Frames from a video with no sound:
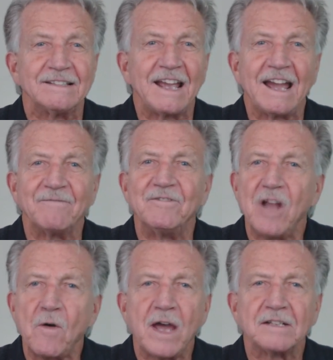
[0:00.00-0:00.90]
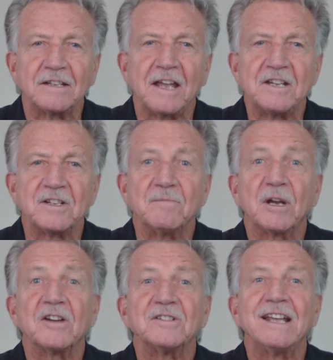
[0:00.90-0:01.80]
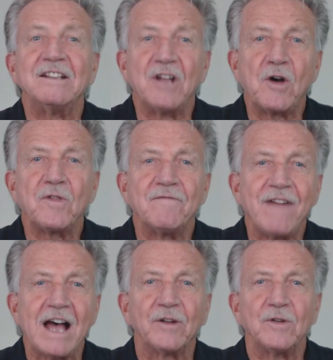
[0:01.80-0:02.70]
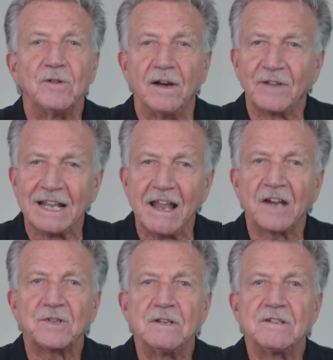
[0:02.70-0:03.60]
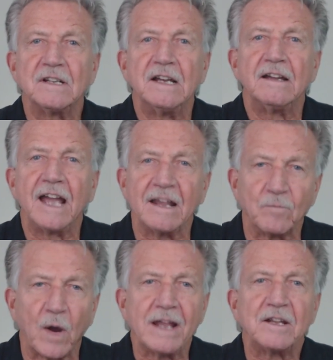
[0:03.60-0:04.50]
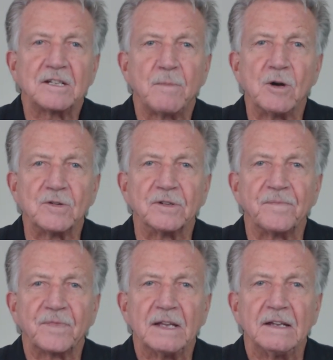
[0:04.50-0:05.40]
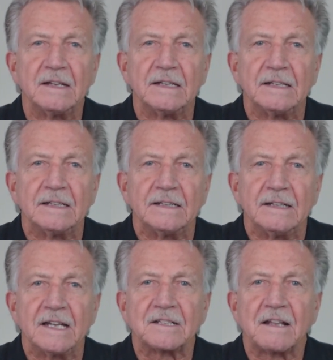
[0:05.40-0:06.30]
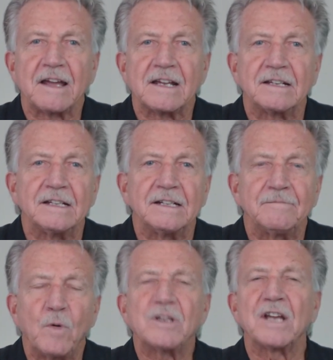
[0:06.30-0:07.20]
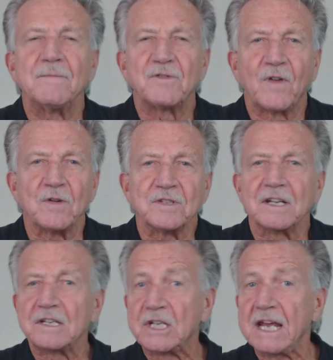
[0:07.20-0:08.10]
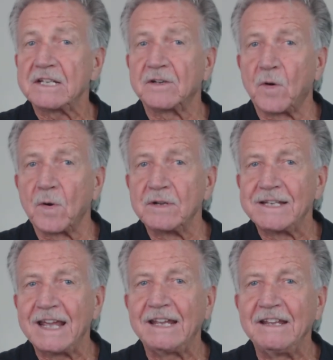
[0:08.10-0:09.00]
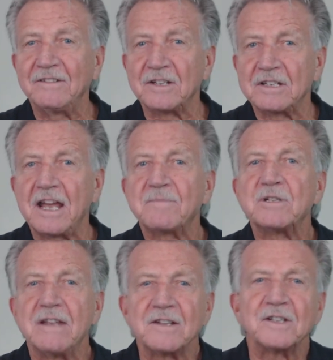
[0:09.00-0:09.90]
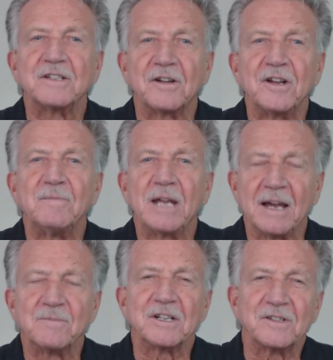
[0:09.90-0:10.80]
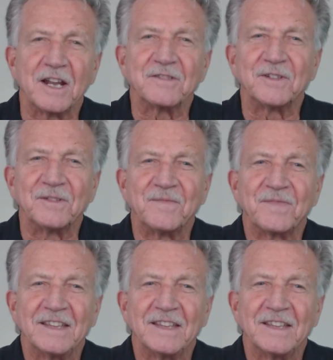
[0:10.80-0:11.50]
they have no hesitation because they know the value of connections and brand exposure. It's like which comes first, success or taking the steps necessary to become successful?